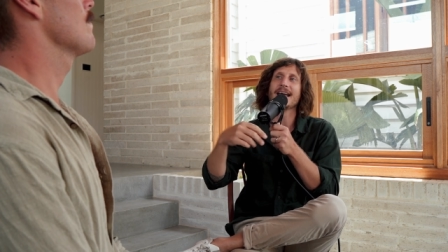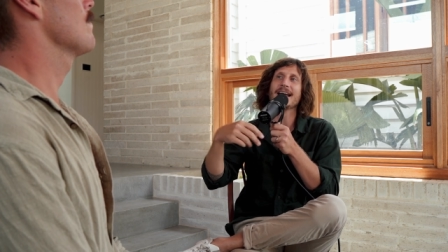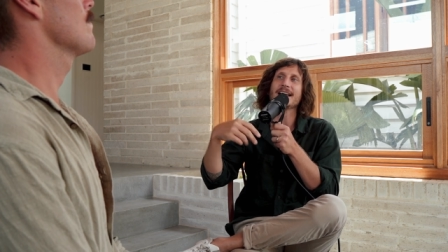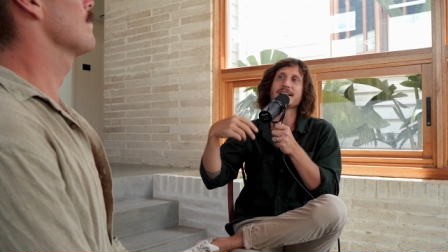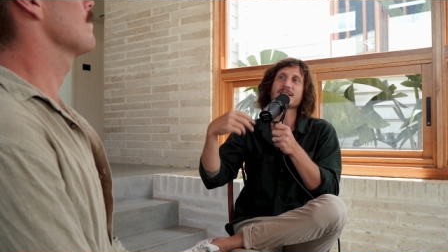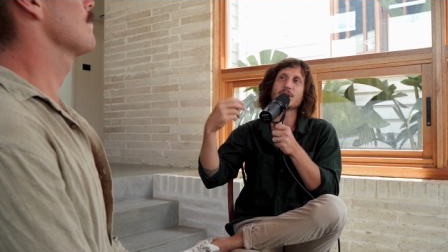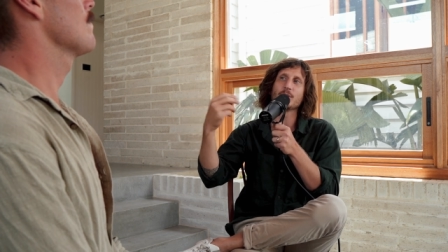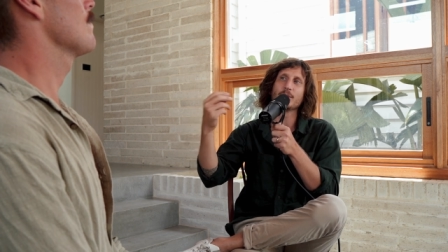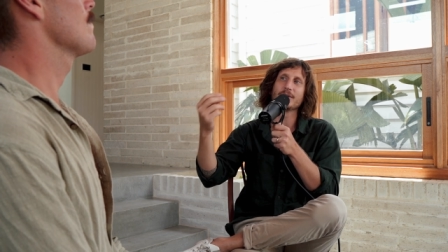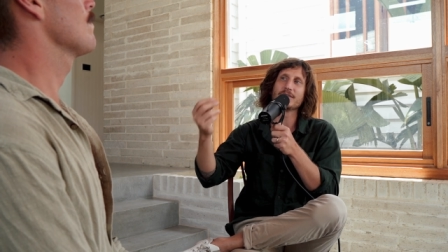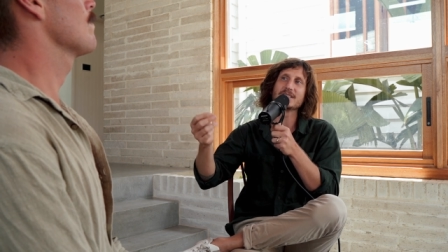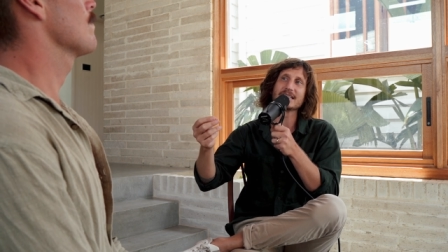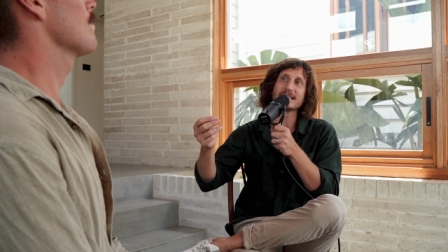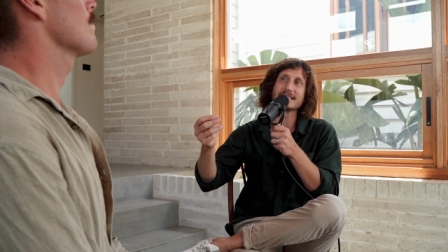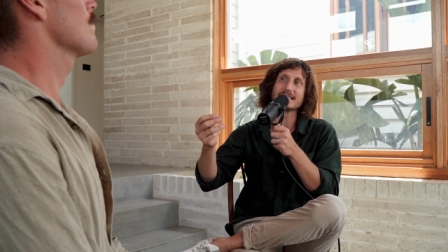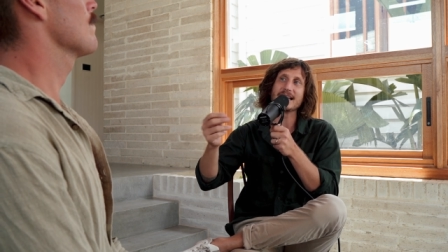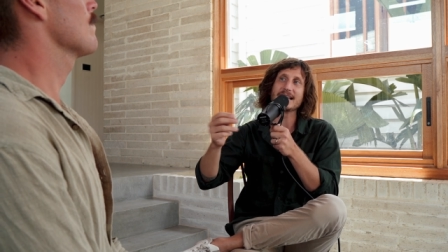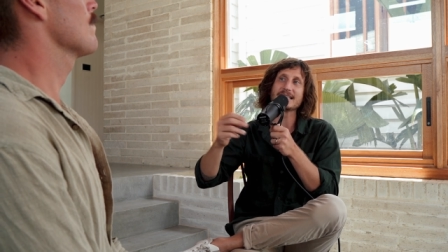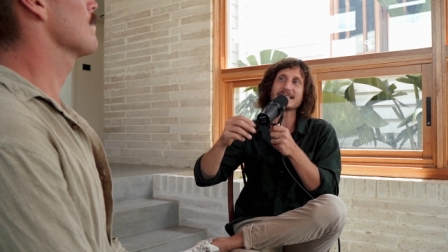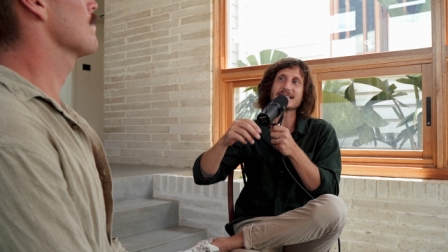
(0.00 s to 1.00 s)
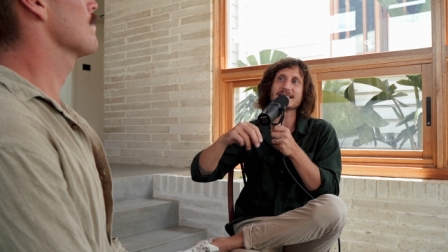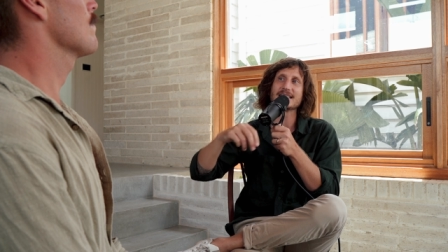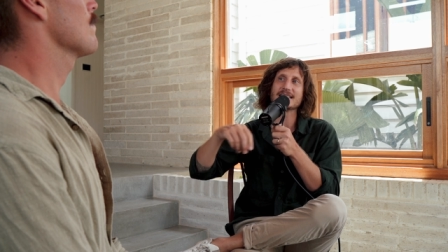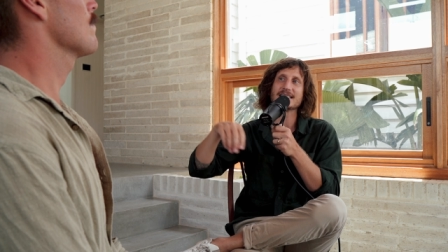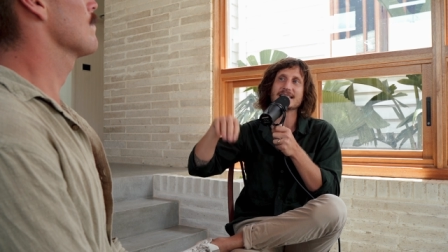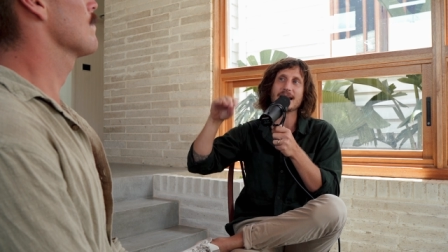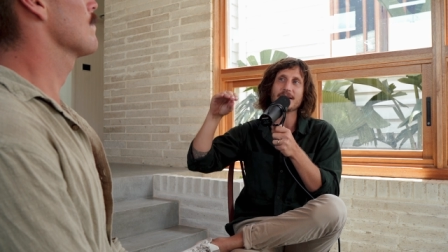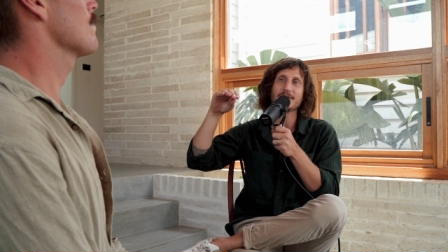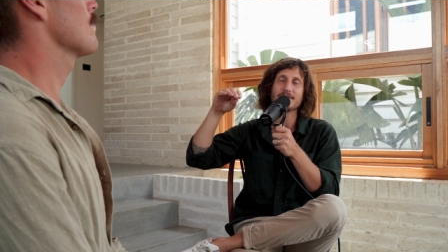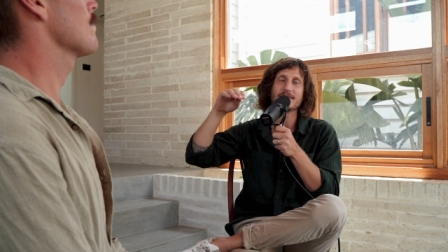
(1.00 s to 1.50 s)
and so with success is the
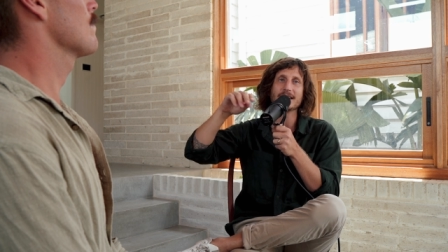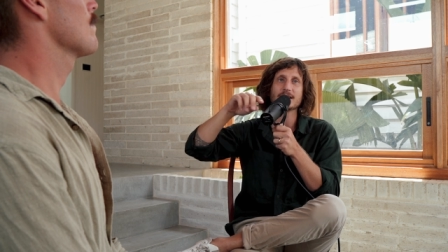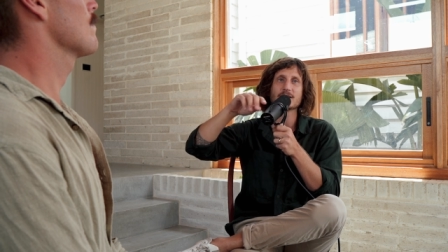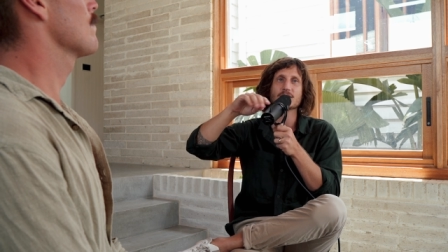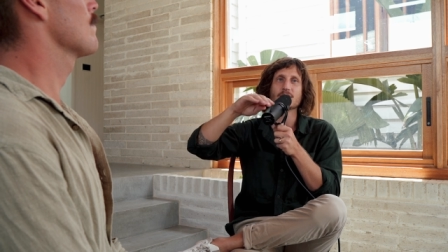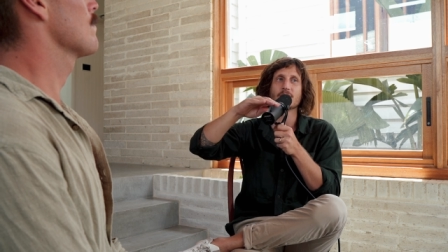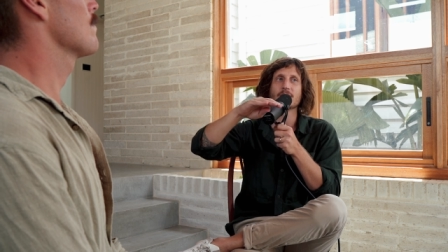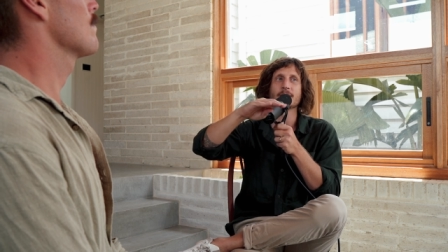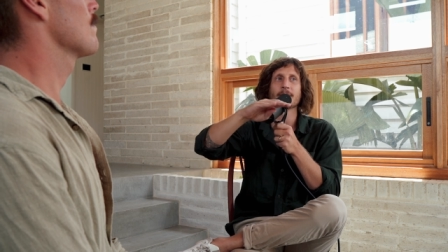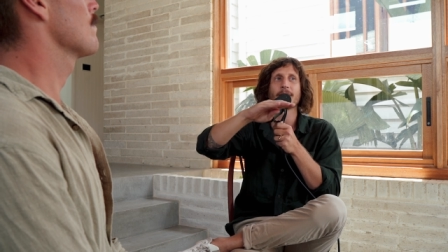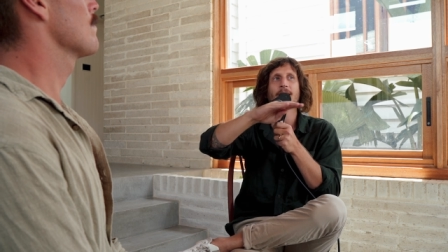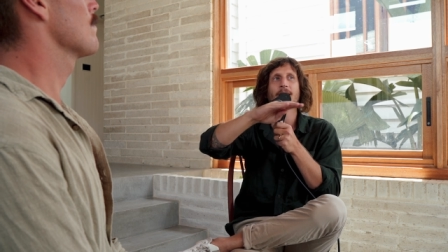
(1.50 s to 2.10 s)
same thing so